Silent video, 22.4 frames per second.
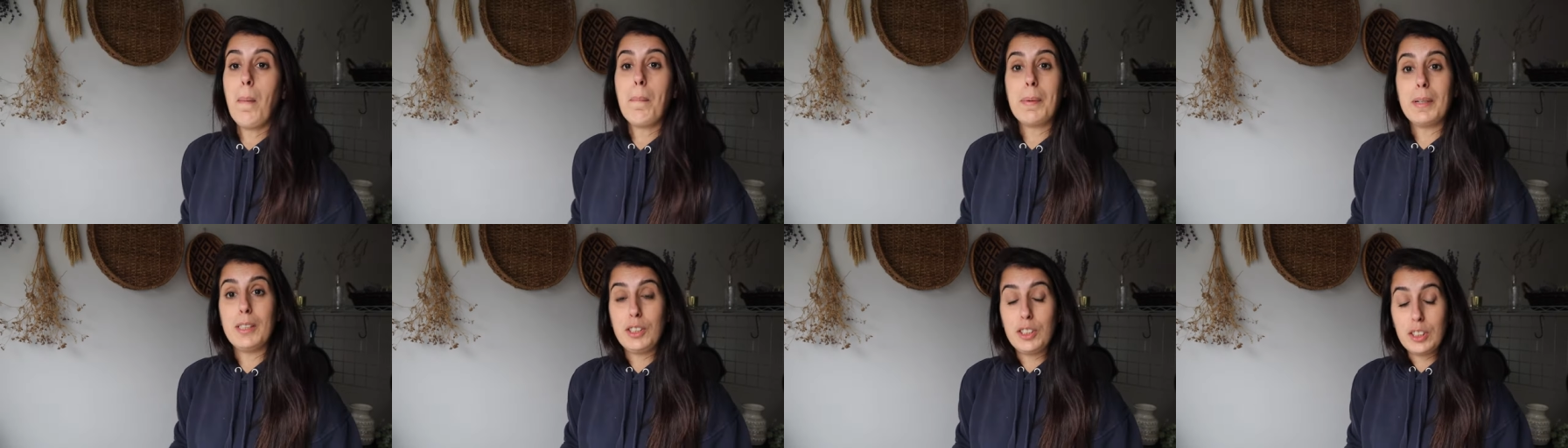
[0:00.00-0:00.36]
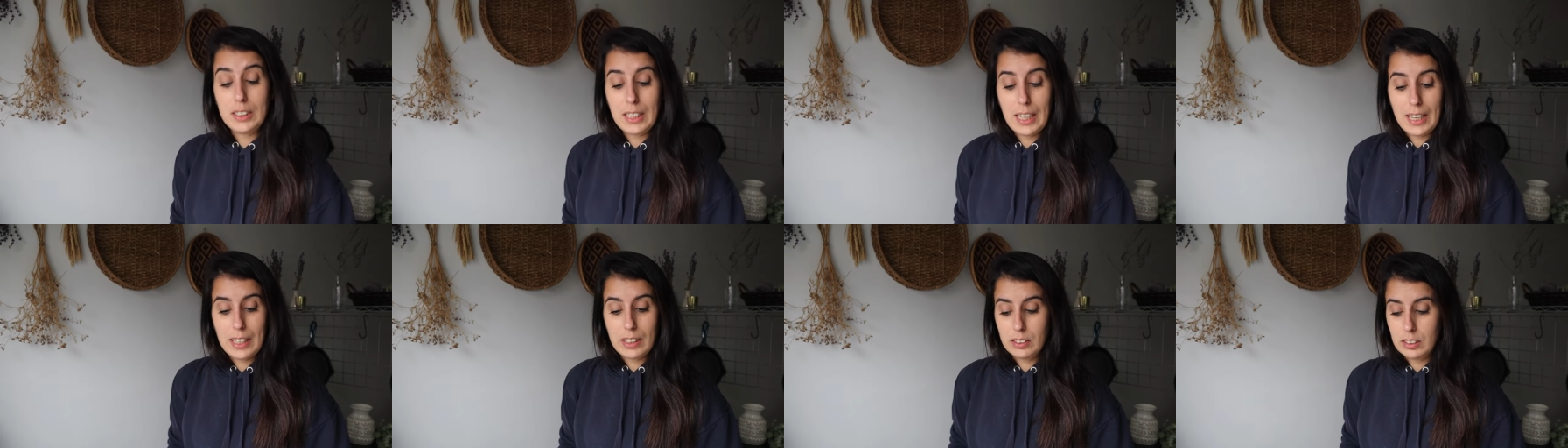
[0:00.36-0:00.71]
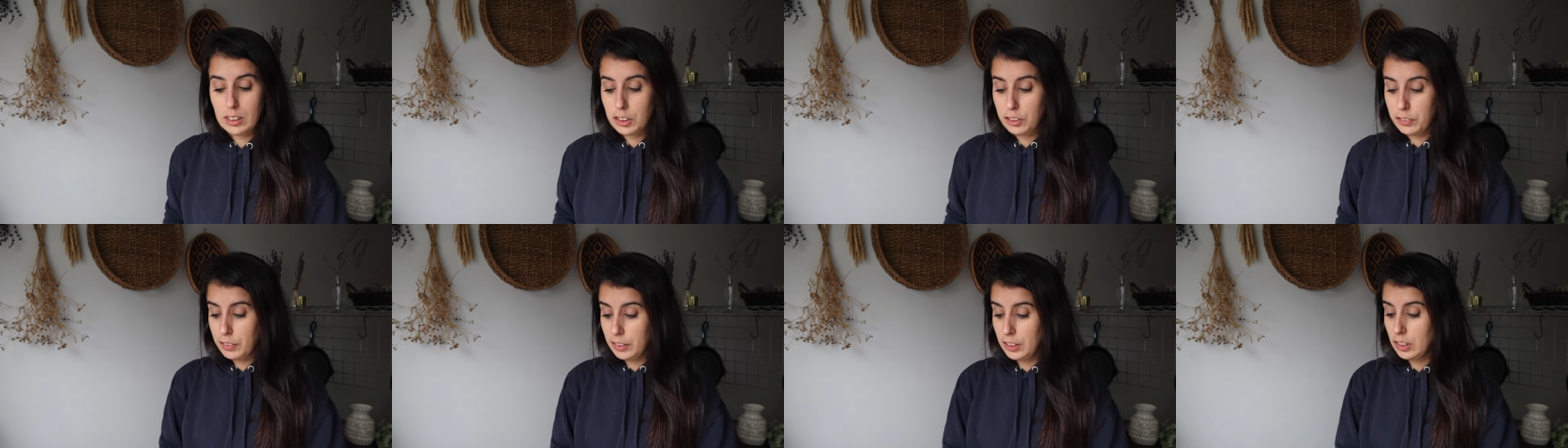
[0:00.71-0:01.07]
But today in
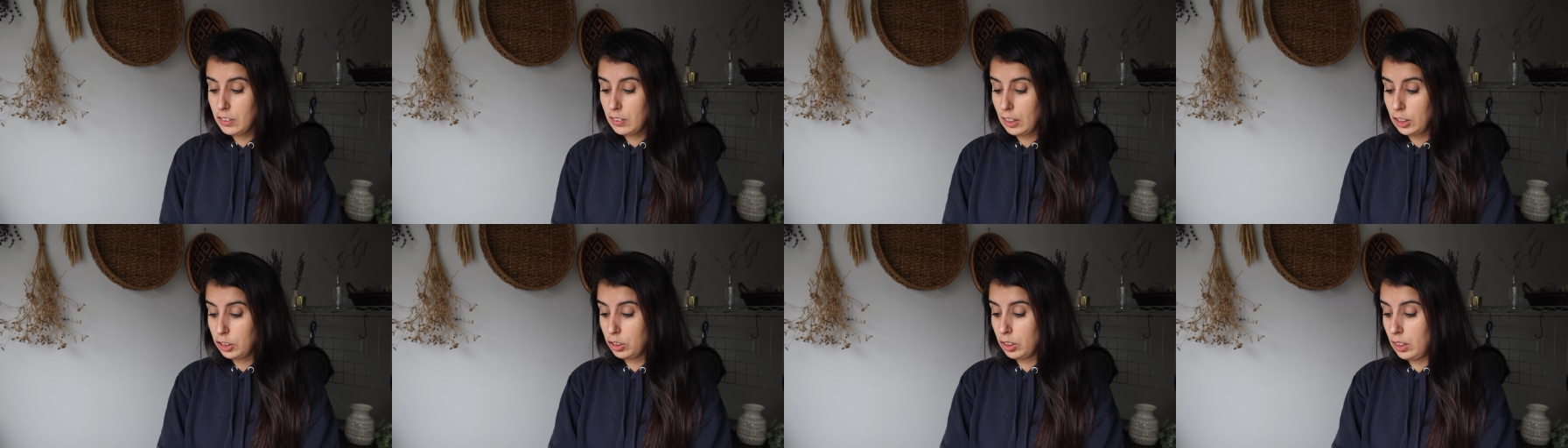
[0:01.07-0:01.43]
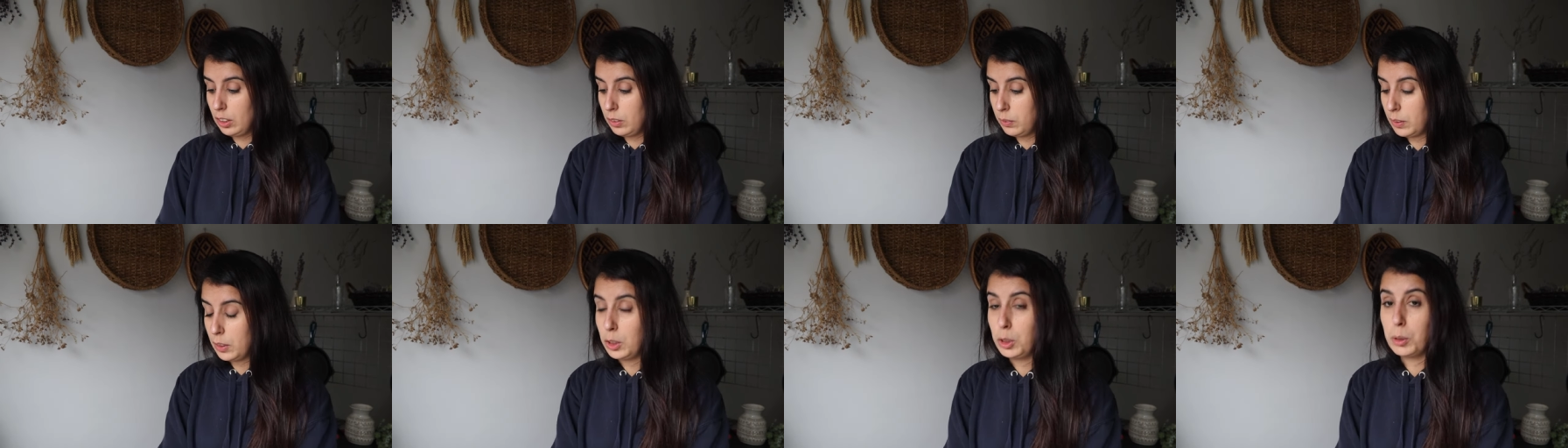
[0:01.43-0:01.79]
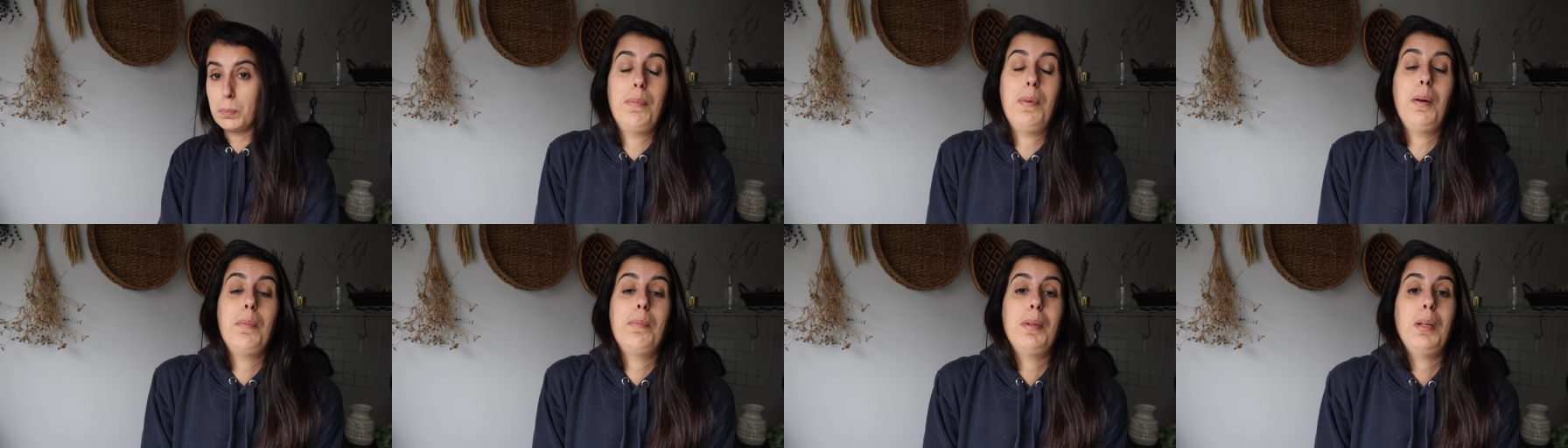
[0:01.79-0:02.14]
this video actually I wanted to
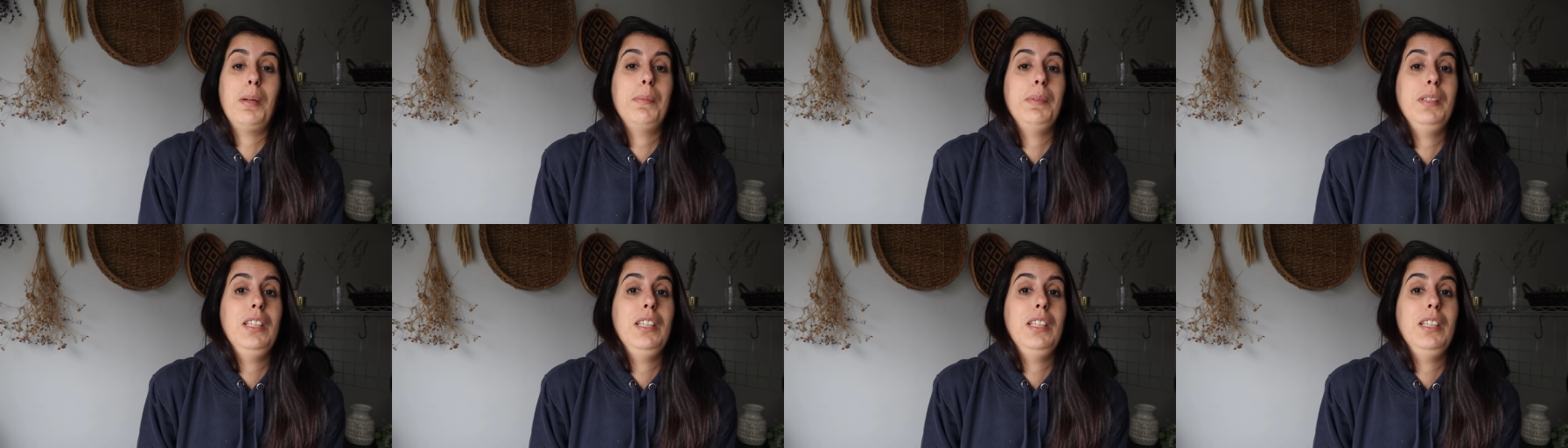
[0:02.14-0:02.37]
pop up